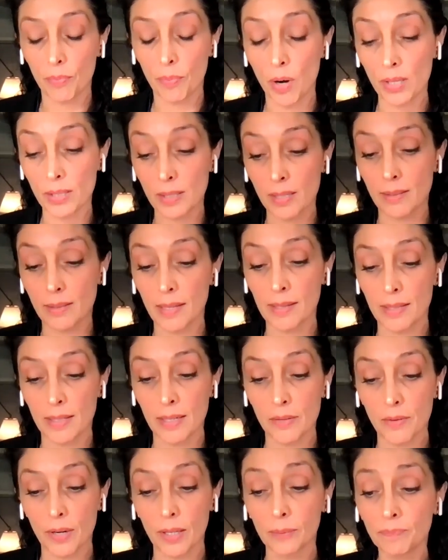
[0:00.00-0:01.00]
processes in
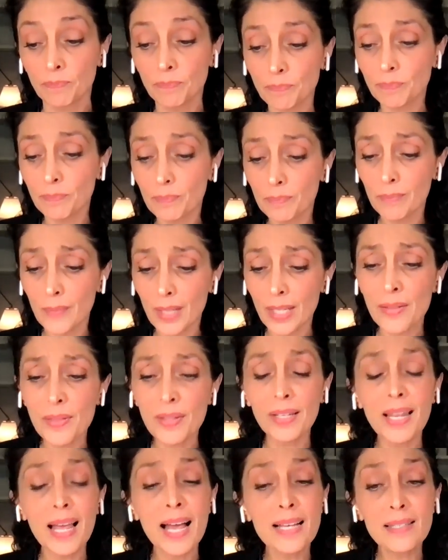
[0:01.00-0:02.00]
Iran. And
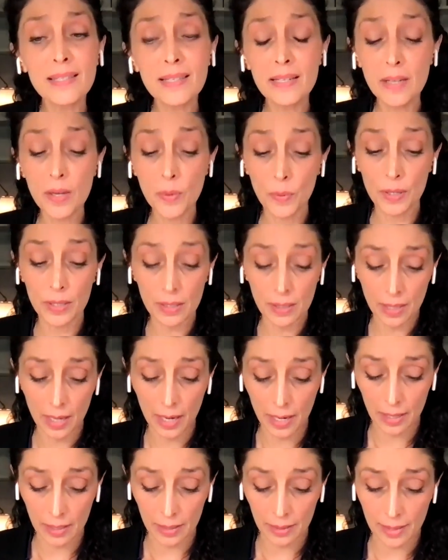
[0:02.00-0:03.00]
the last thing I want to
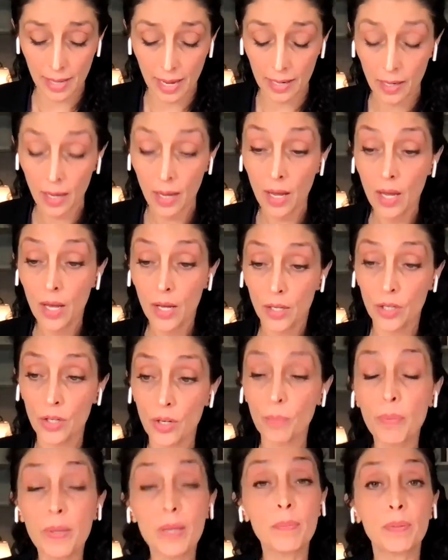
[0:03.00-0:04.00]
say is that, you
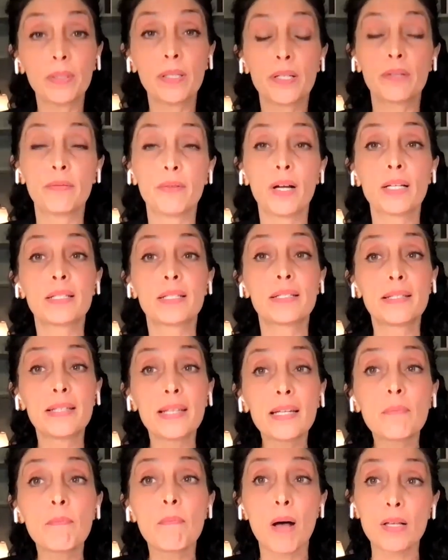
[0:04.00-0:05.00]
know, people in Iran
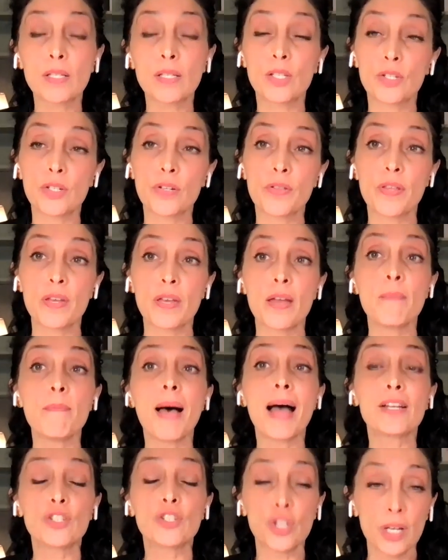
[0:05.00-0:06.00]
did muster the
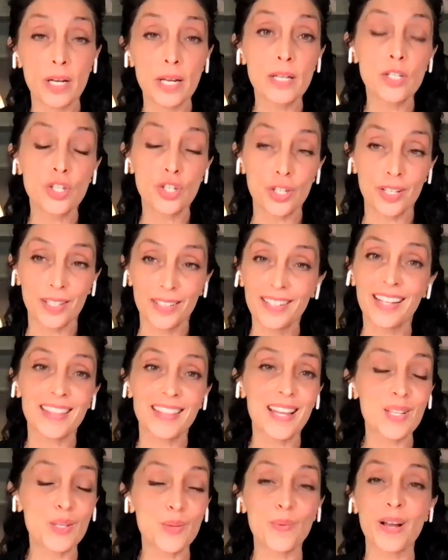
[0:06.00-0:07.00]
imagination,
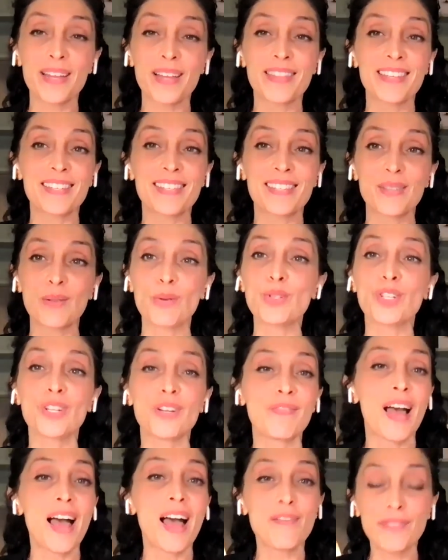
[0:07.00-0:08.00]
and that's why this notion
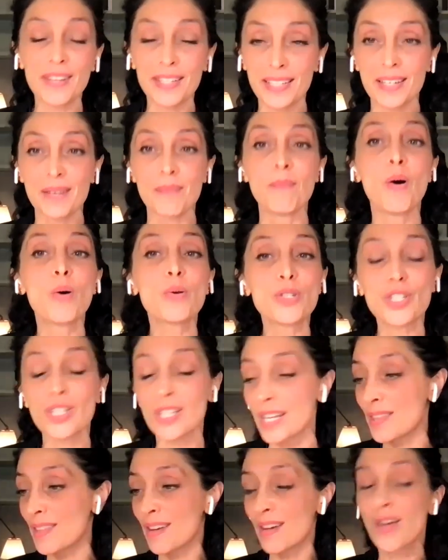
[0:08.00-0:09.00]
of affect and
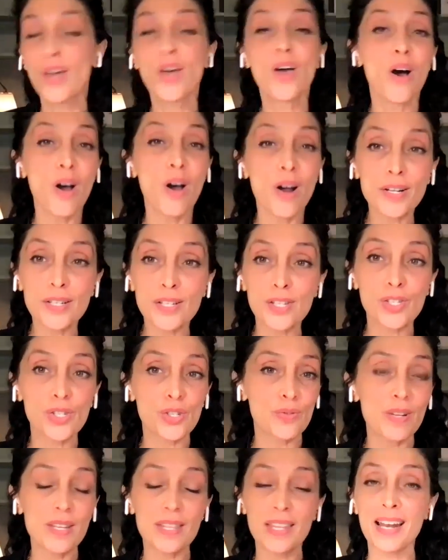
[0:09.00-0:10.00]
emotion and the
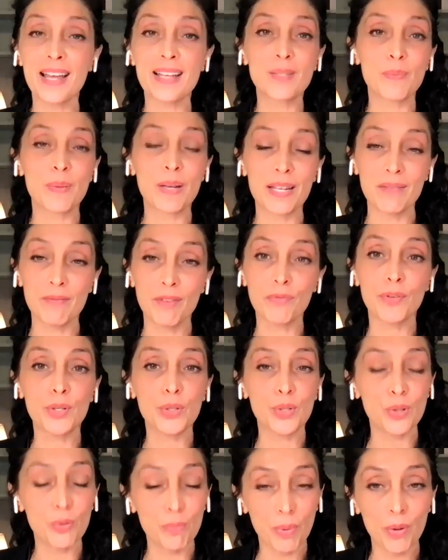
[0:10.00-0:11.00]
artistry that has been
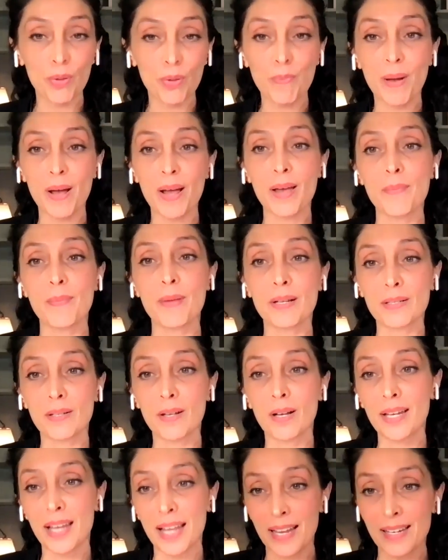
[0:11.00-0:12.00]
referred to both by
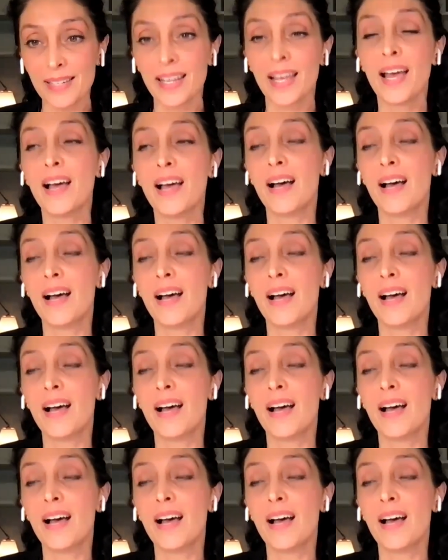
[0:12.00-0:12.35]
Mehrzad and